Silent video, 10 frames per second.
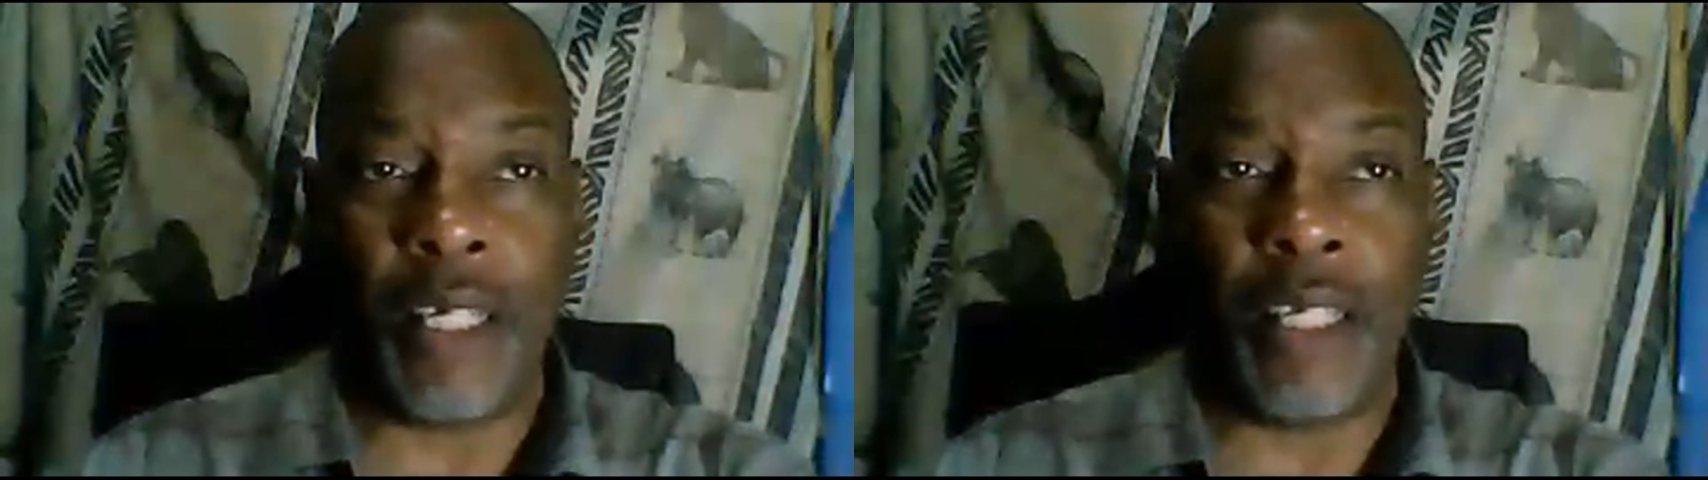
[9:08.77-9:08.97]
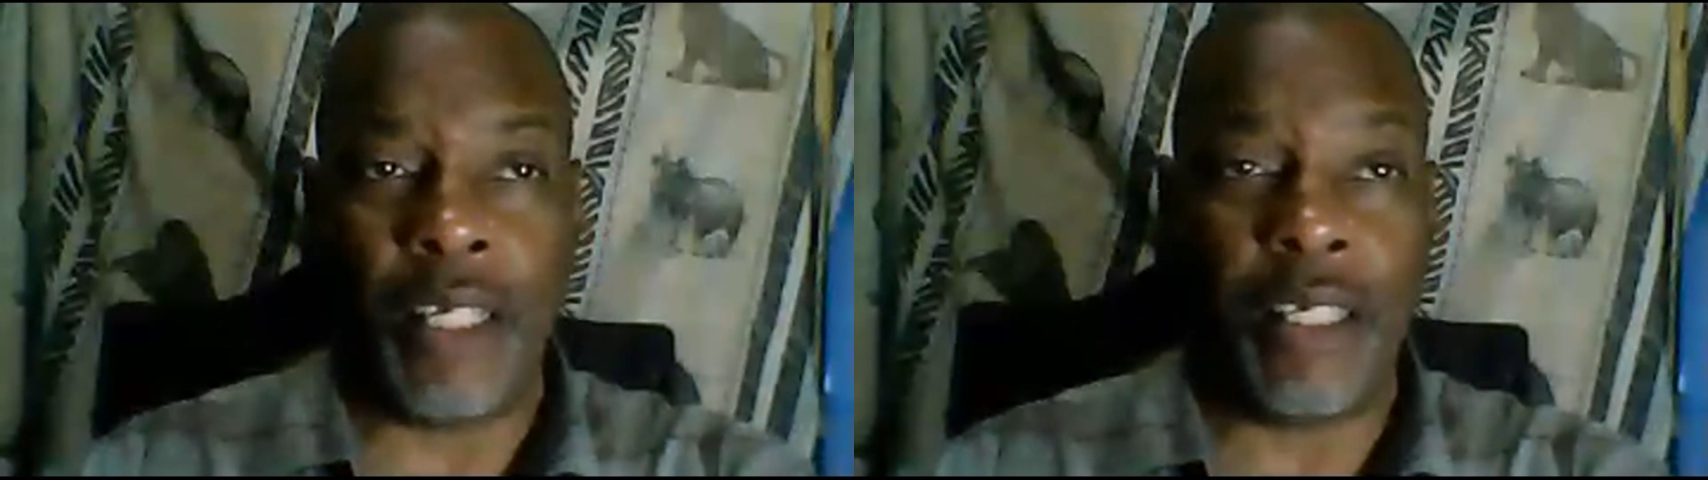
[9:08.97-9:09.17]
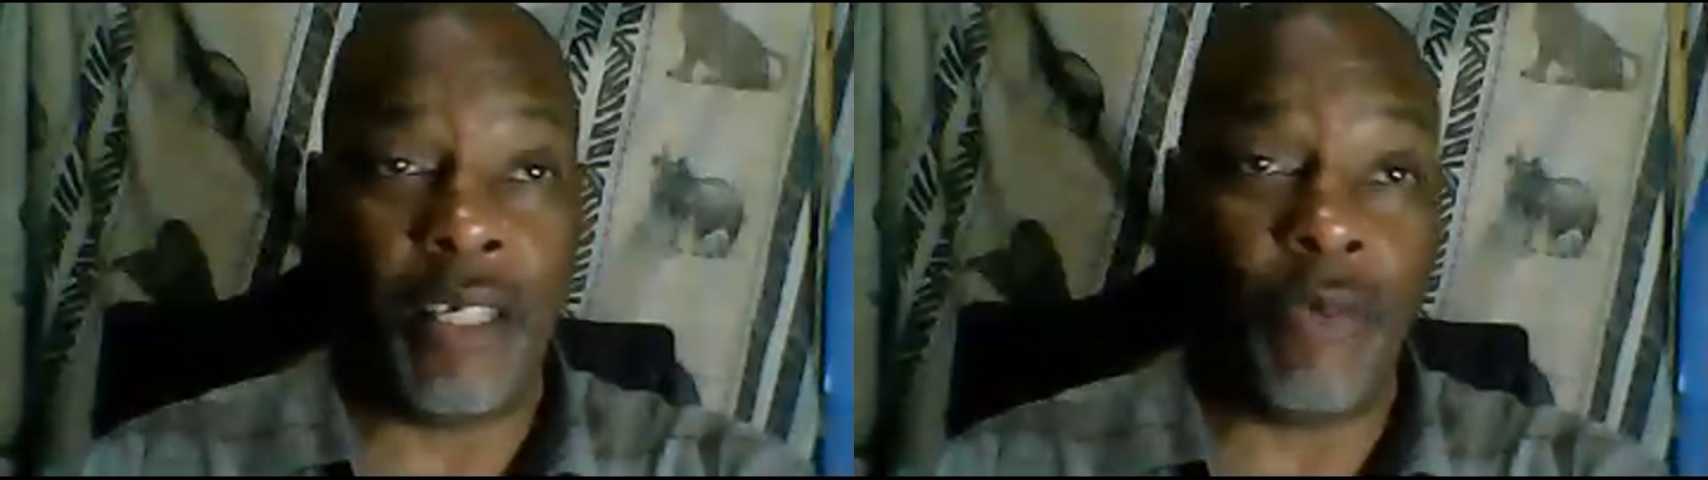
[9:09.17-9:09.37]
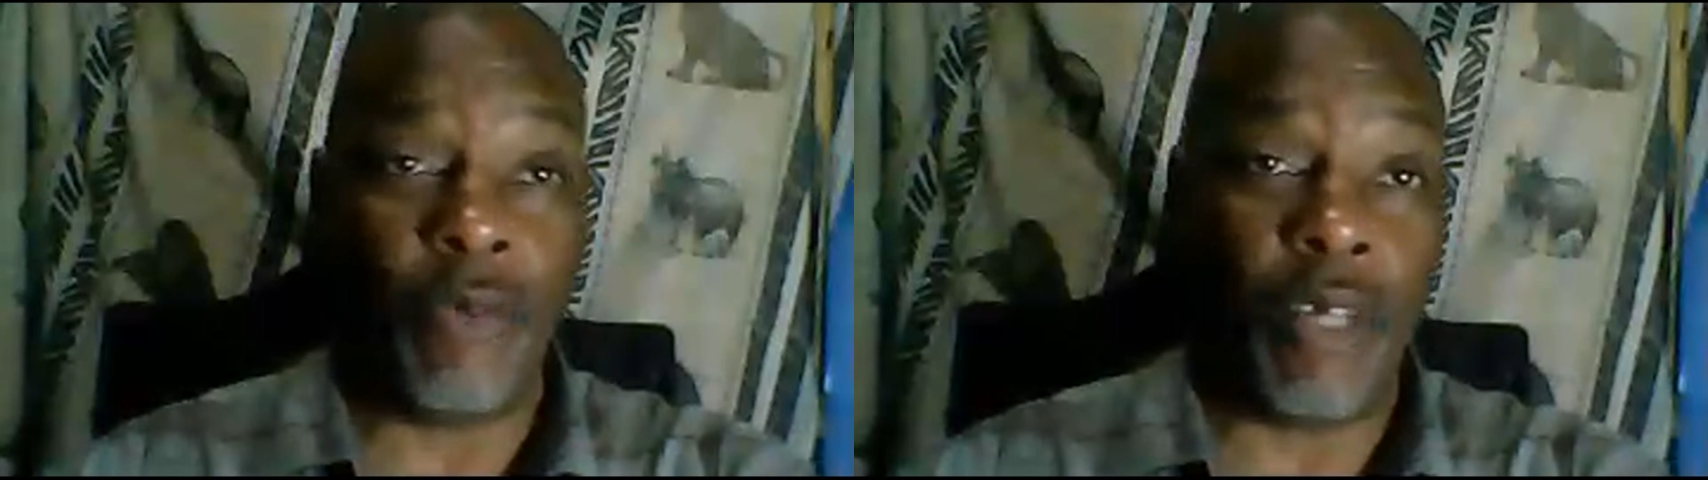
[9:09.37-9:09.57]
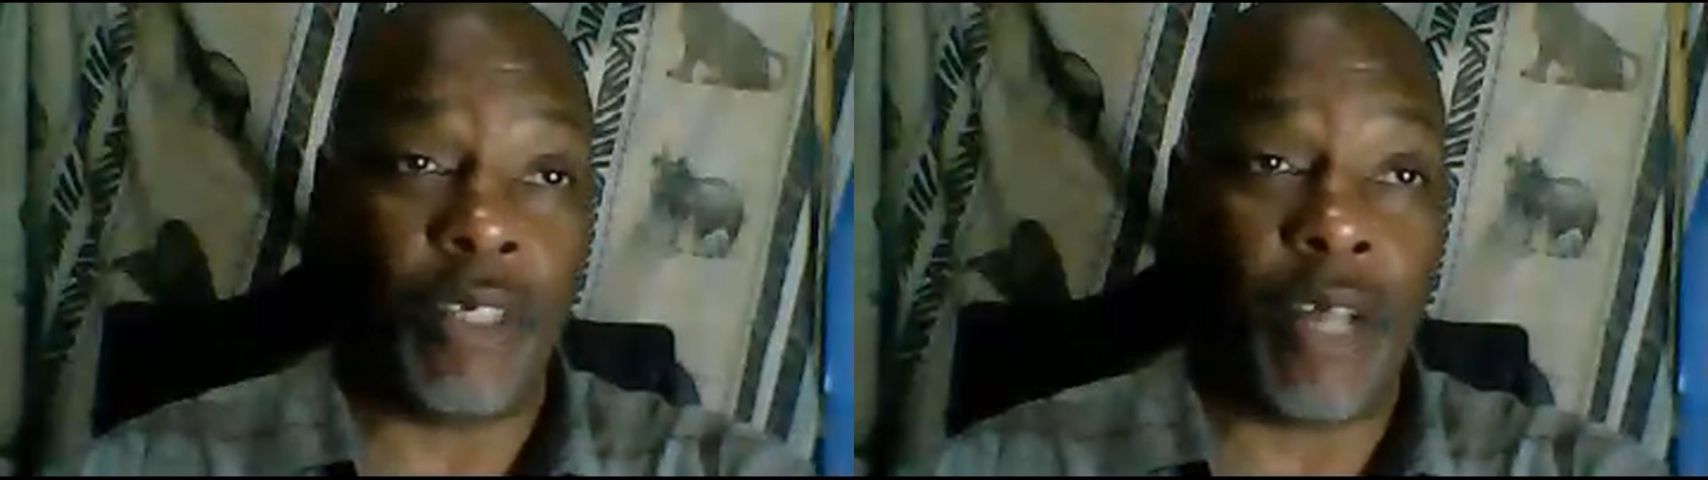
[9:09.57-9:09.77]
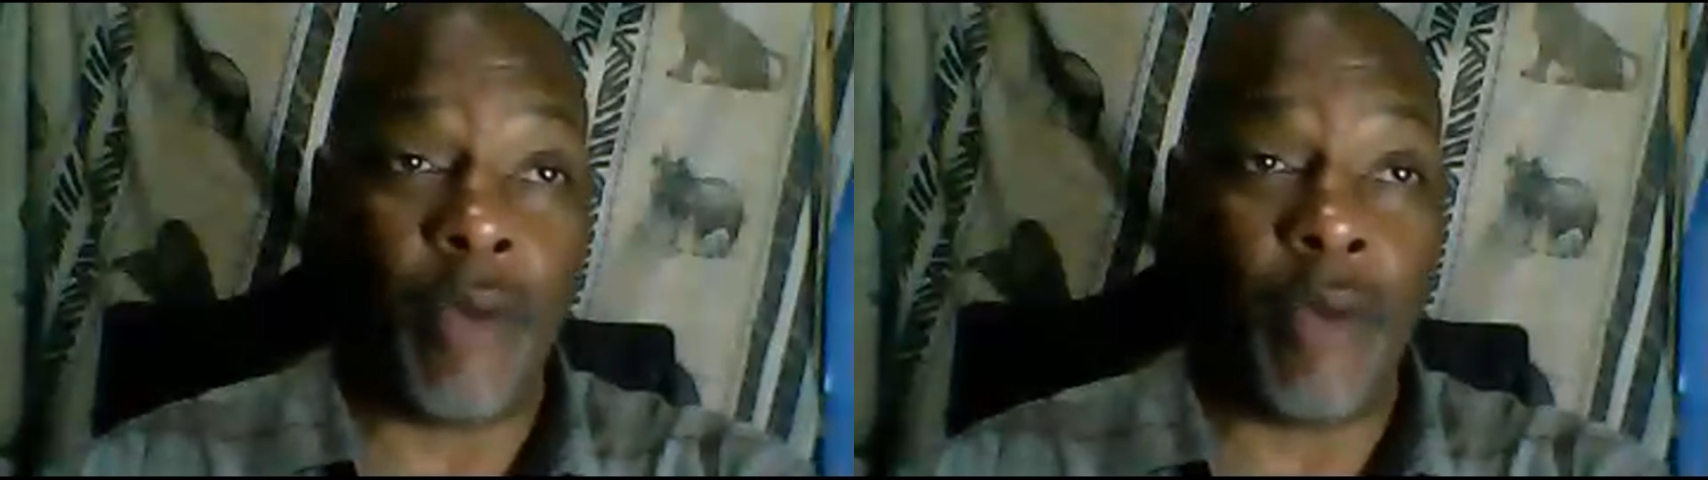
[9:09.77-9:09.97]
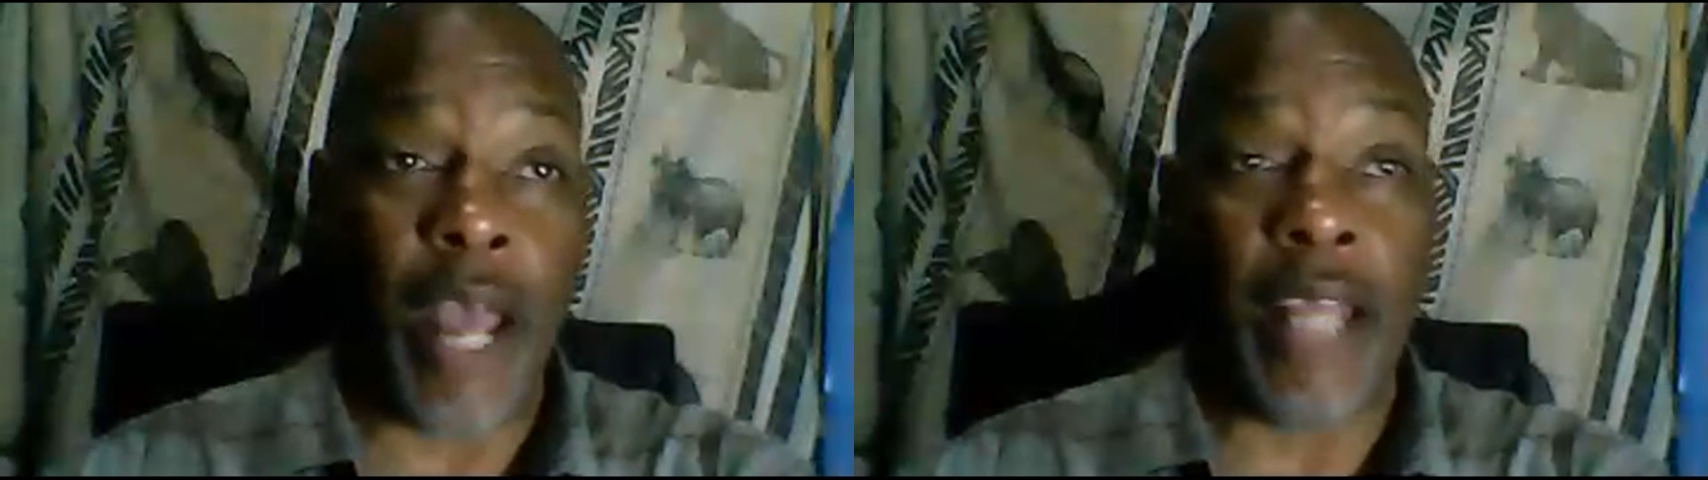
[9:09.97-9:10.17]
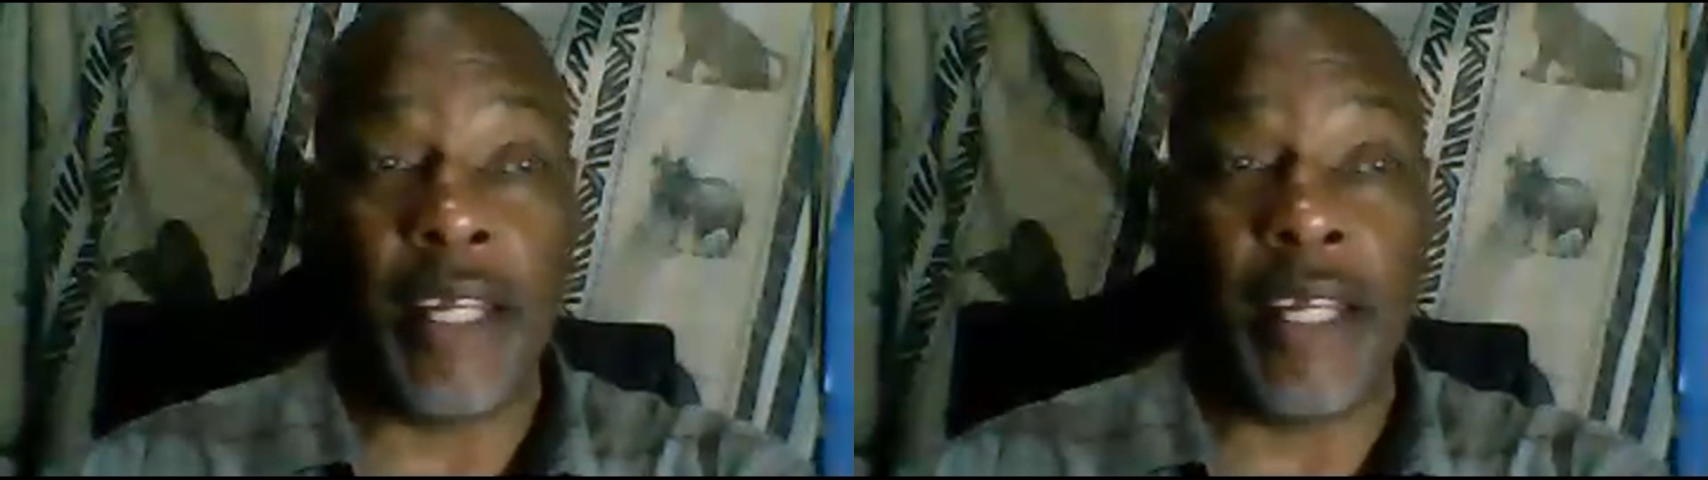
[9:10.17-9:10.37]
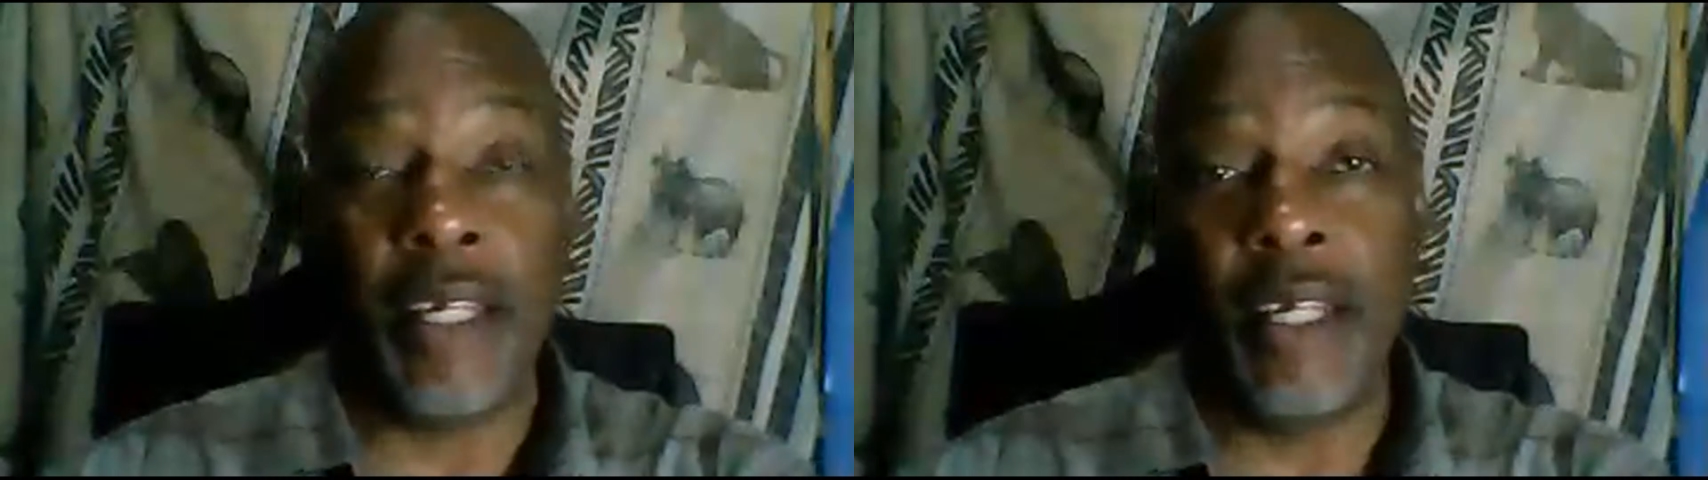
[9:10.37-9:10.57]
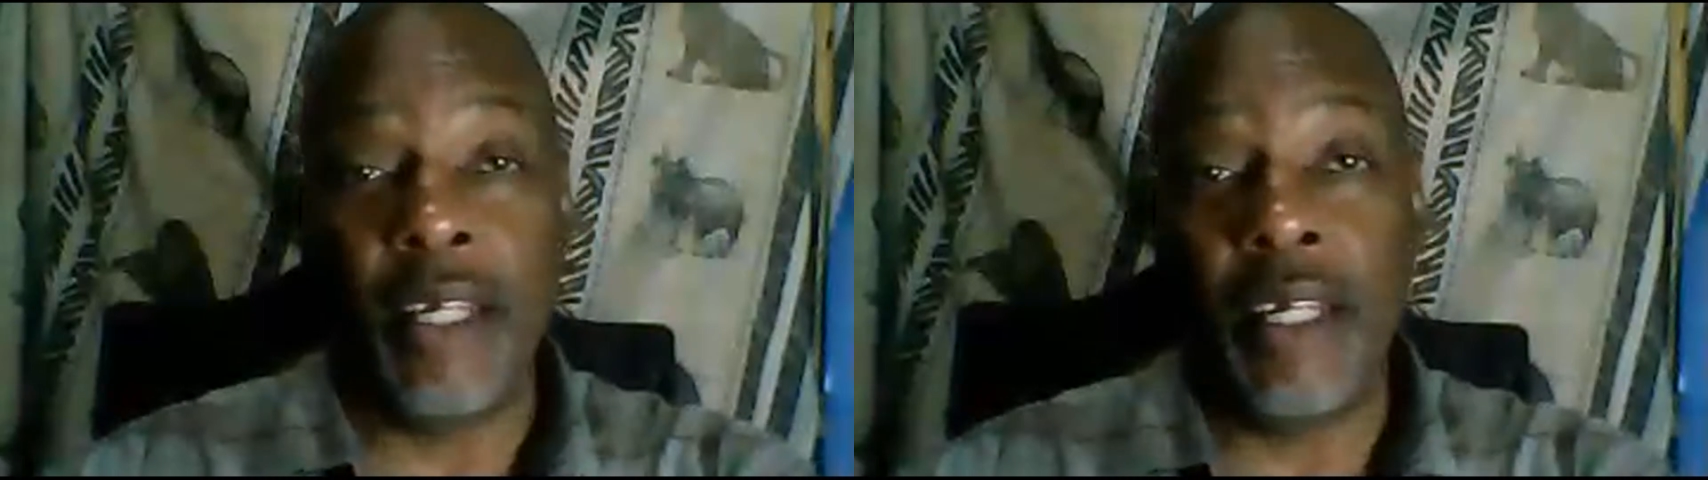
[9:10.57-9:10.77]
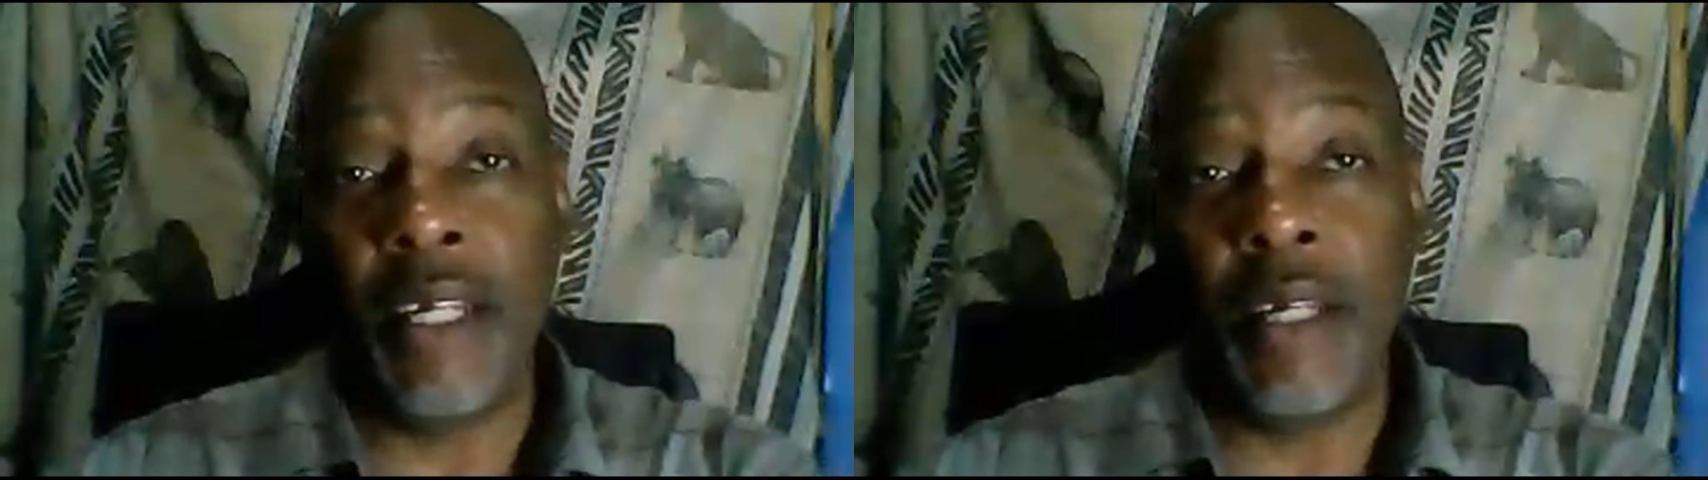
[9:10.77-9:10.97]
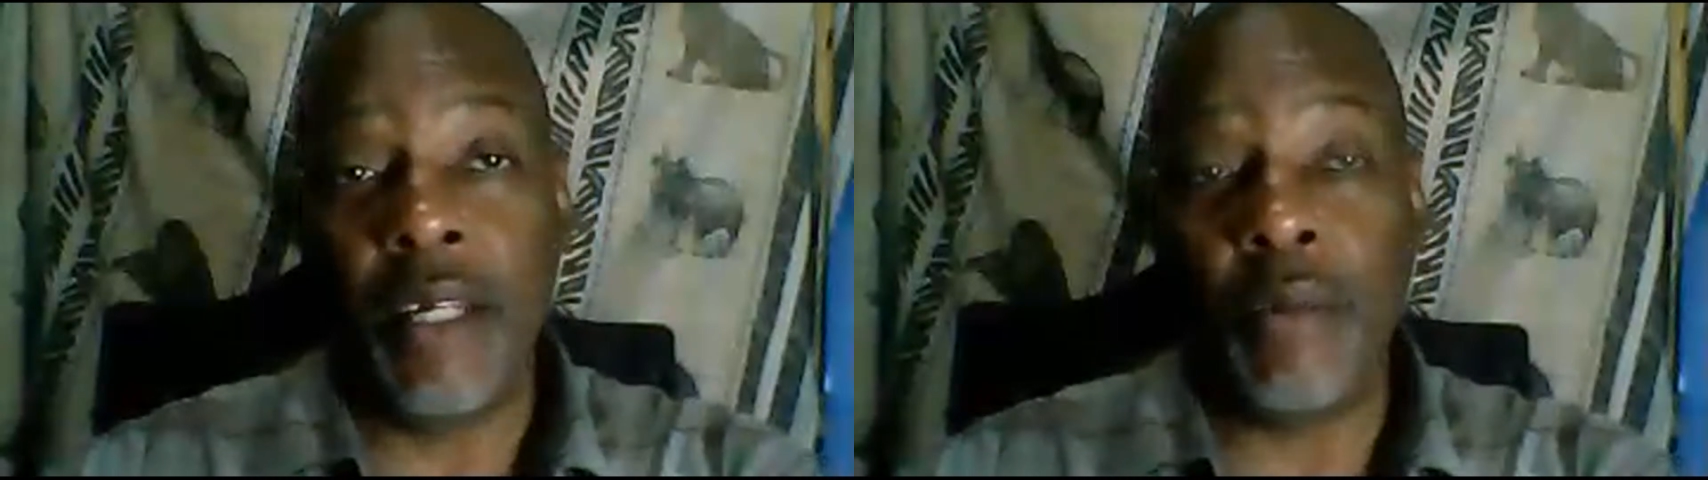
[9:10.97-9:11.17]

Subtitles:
Look what they did to Iraq.